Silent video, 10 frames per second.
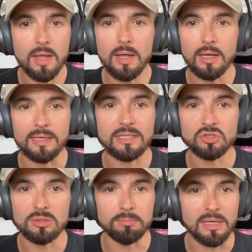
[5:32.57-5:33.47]
An
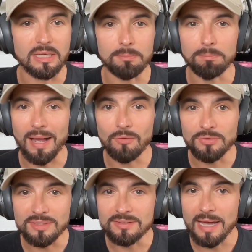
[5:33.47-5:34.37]
agent may need
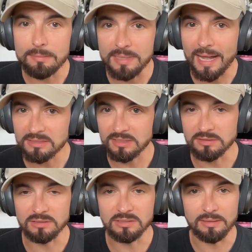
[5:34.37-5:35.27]
bounded typed access
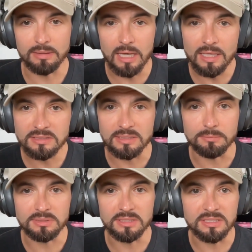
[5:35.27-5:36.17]
to the same
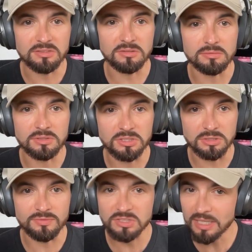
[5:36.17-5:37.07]
concepts. And these are
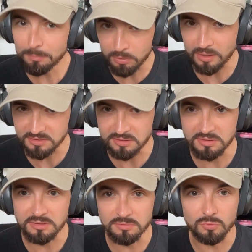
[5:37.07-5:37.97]
server-side
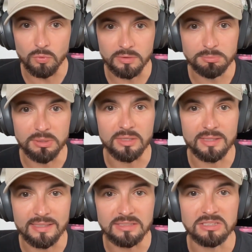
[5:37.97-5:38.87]
processes, of course, but
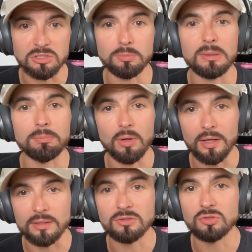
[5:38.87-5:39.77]
they can still be
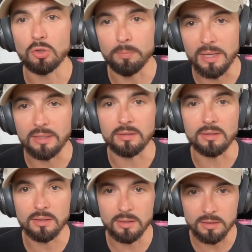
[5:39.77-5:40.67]
product domain
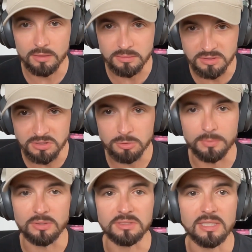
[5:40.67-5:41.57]

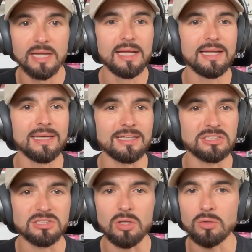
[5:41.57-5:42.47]
consumers, not
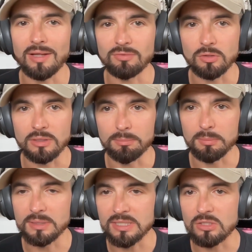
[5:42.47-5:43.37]
just low-level
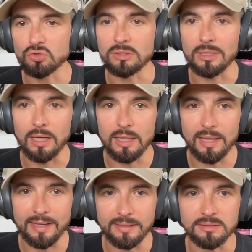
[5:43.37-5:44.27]
implementation
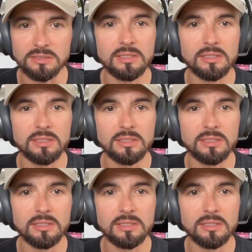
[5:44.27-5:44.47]
clients.